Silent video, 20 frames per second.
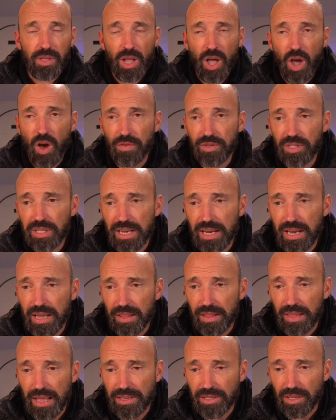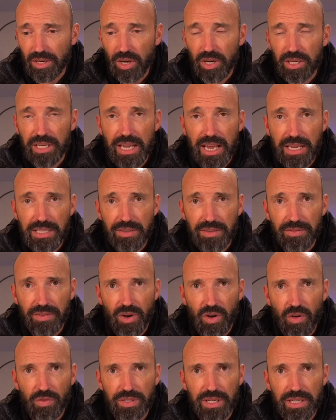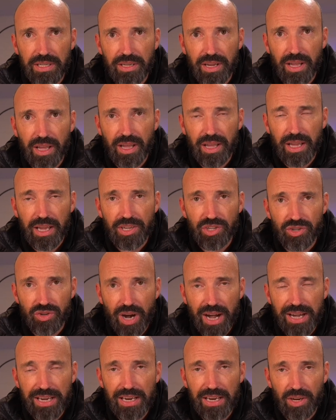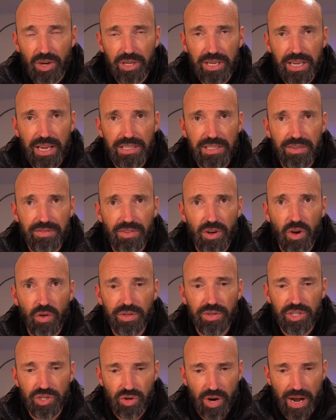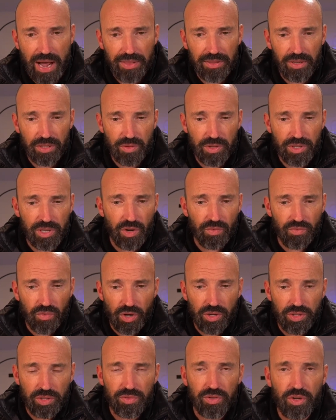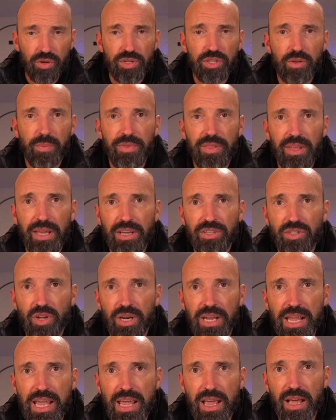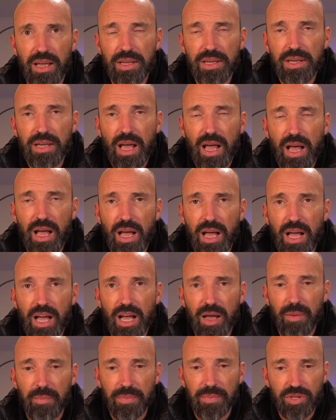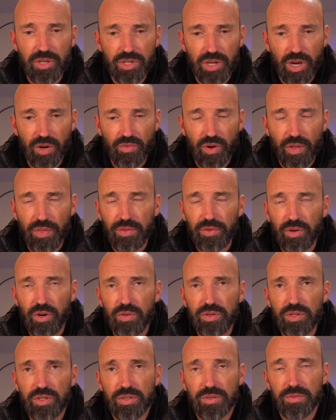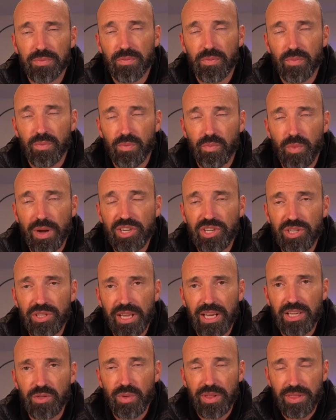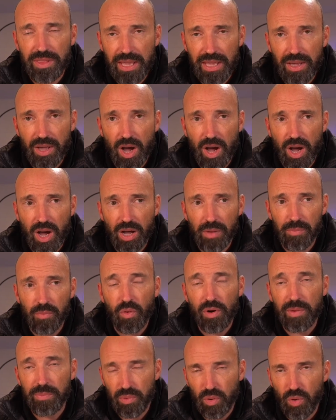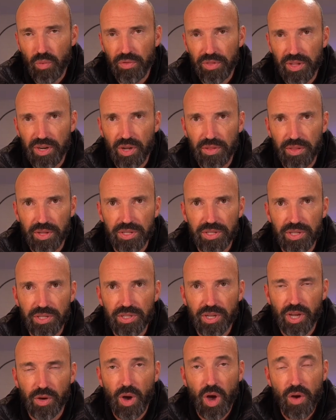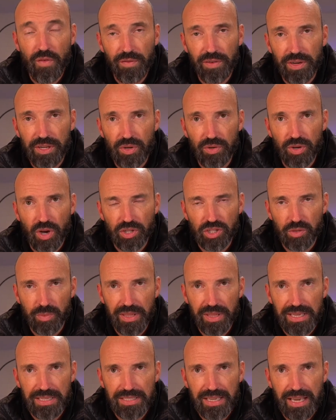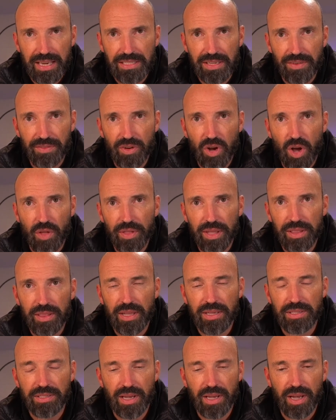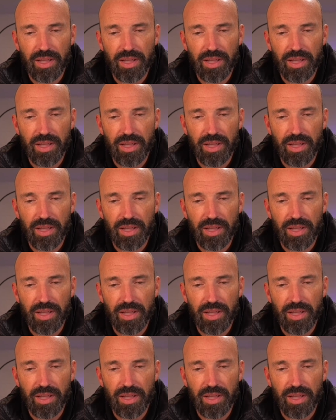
Obviously, there's a lot of kit involved in training, and a lot of kit involved in triathlon. So I'm just going to run through some things on here, just kind of run through which things we think are more important than others. So hopefully you've got some of these things. If not, then there's